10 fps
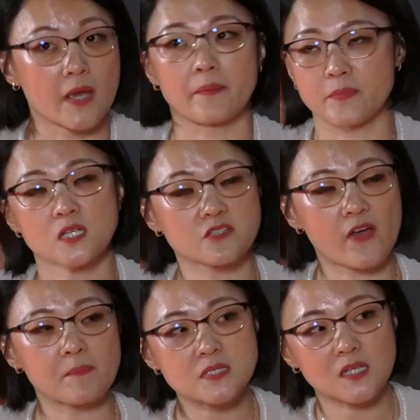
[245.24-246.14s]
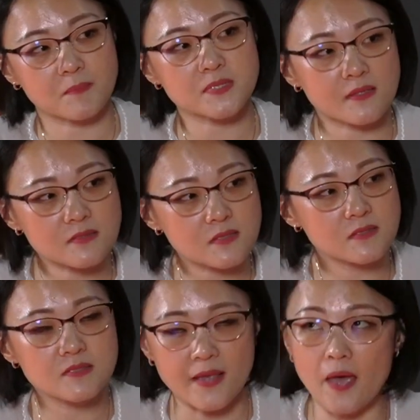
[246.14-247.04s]
Yeah, because family circumstances.
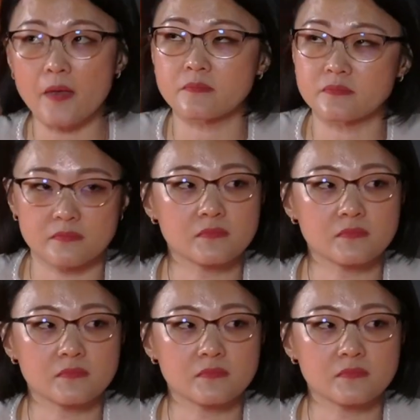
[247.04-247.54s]
Right, so they had to